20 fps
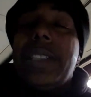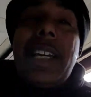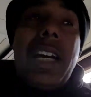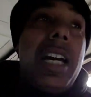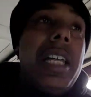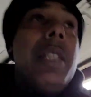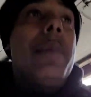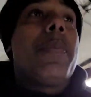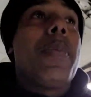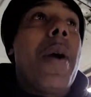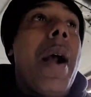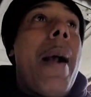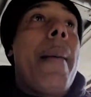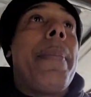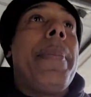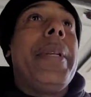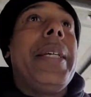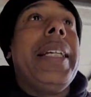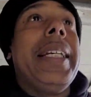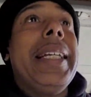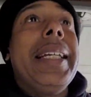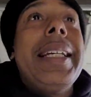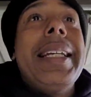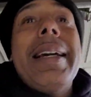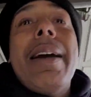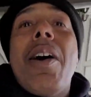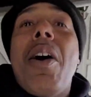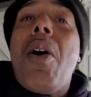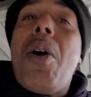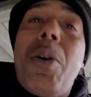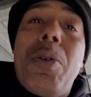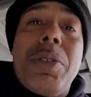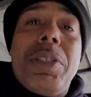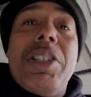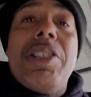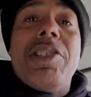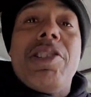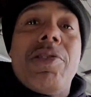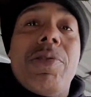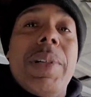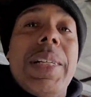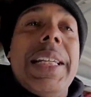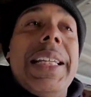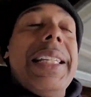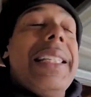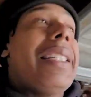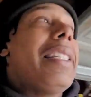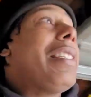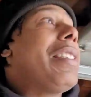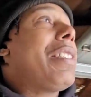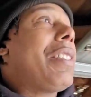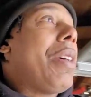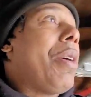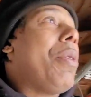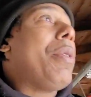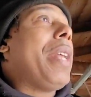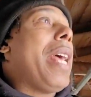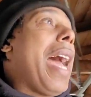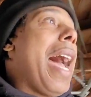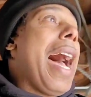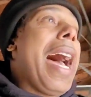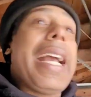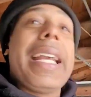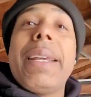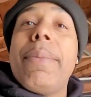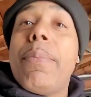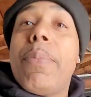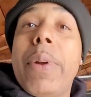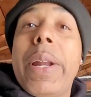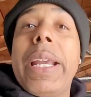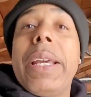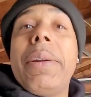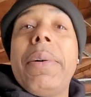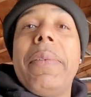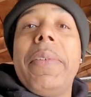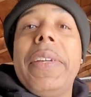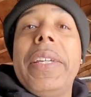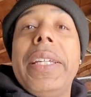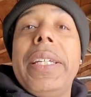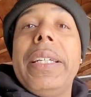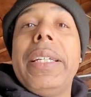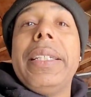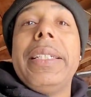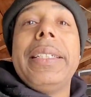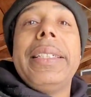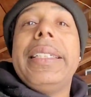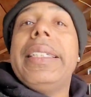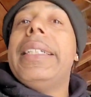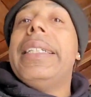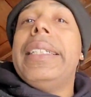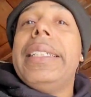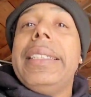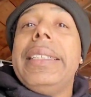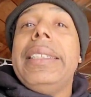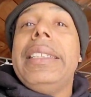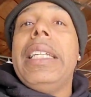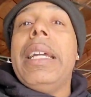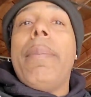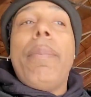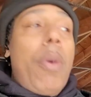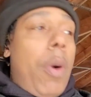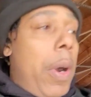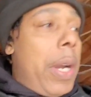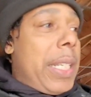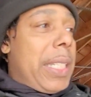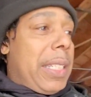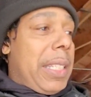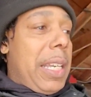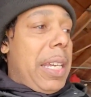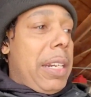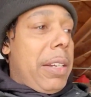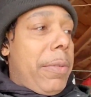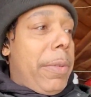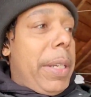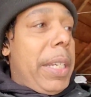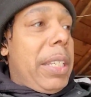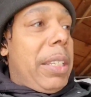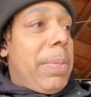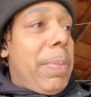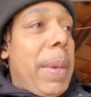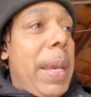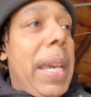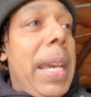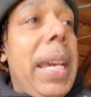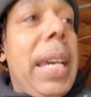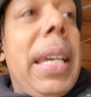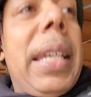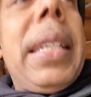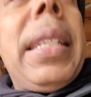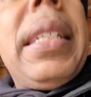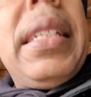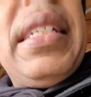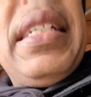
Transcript: the other property onto the street so that I could bring it over here. Yeah, boy, Stunner Reese, man.